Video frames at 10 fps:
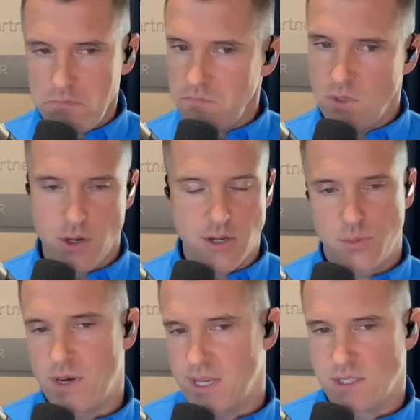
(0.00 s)
you just want
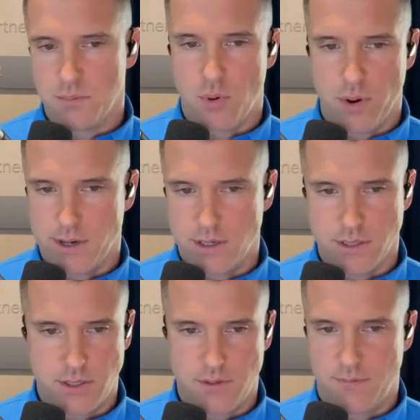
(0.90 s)
to get some
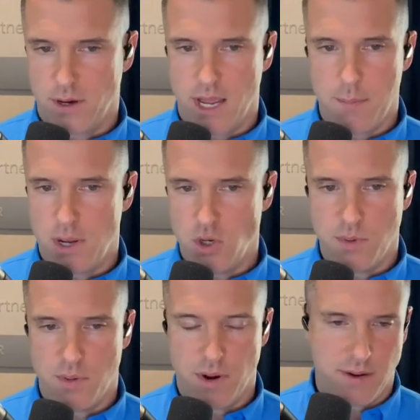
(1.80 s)
pointers for a campaign you've been running